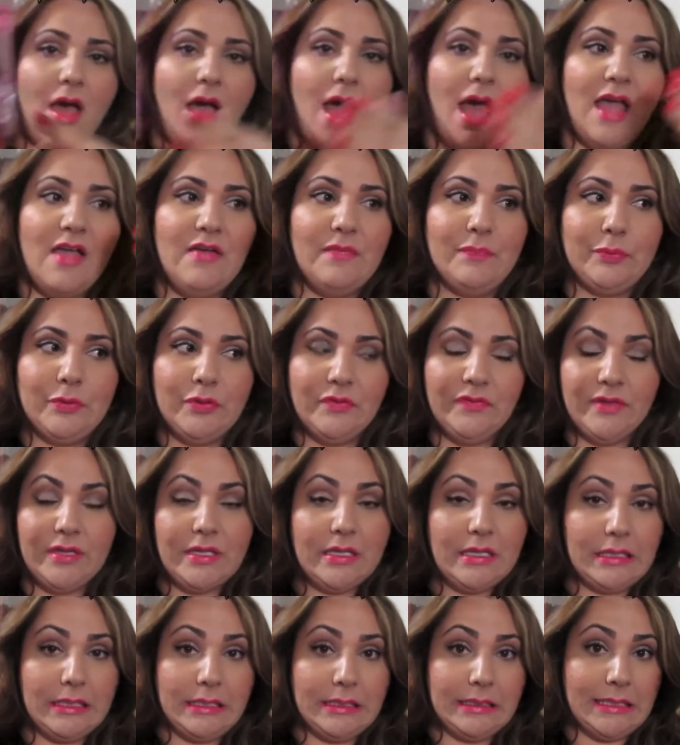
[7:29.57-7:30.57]
I have proven
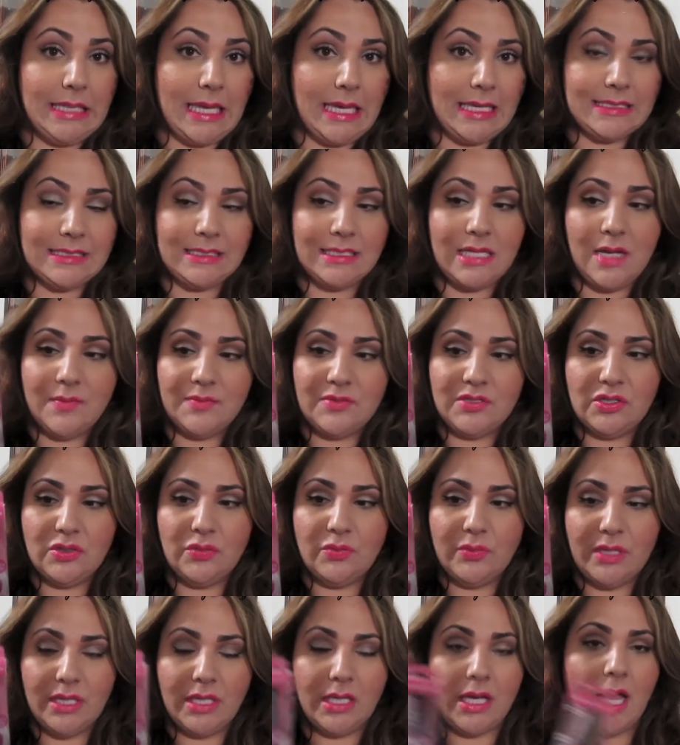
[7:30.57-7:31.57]
that it can last up to a
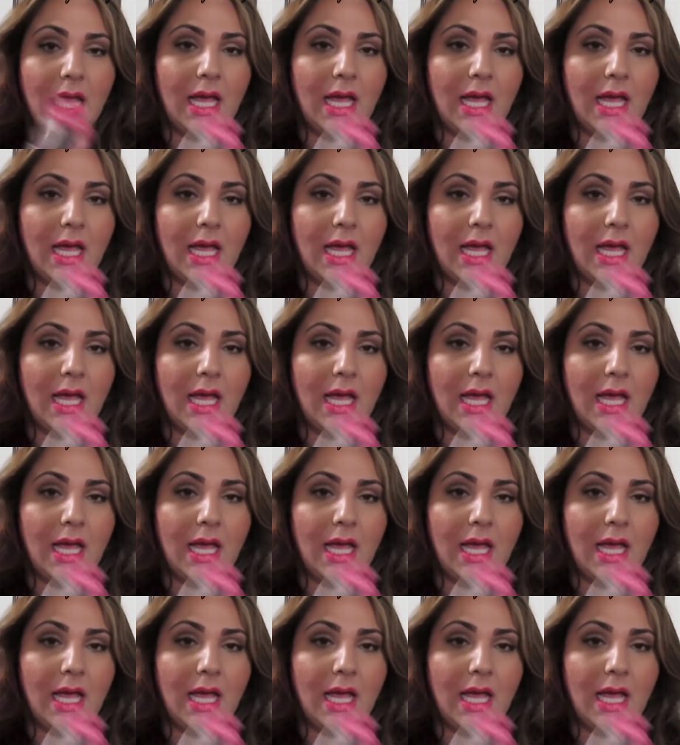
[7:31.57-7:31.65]
week.